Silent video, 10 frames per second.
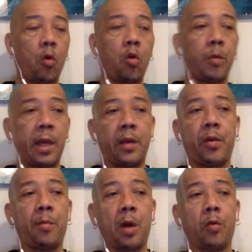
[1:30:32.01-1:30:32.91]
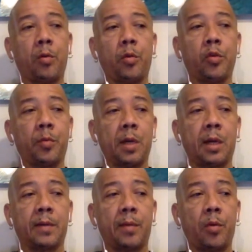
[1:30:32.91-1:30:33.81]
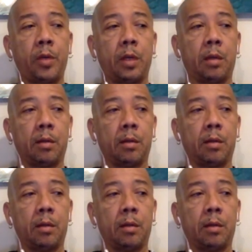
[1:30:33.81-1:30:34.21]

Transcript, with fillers: come he end up back with Bojo because of money?